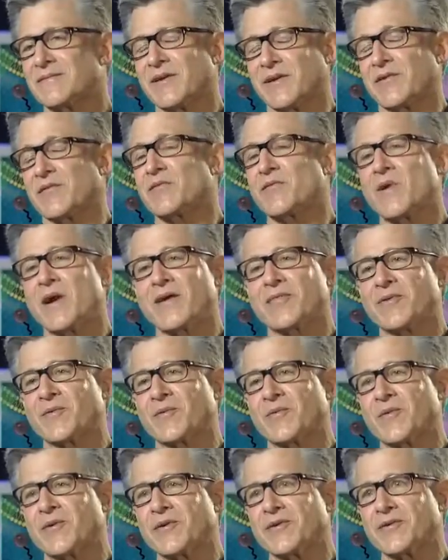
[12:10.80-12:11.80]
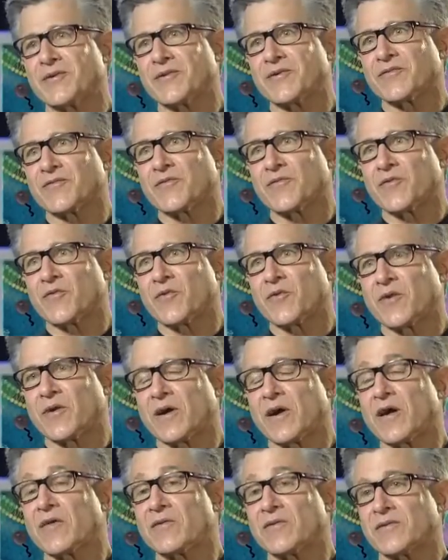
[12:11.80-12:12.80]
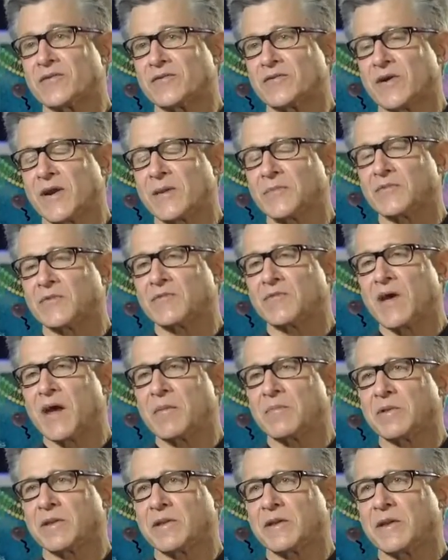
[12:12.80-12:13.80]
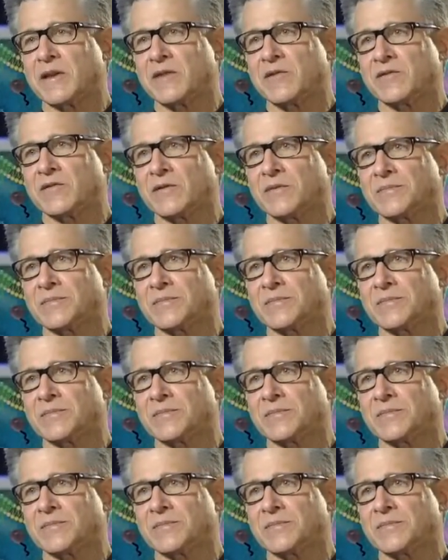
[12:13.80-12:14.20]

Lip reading: throughout the world for other types of application.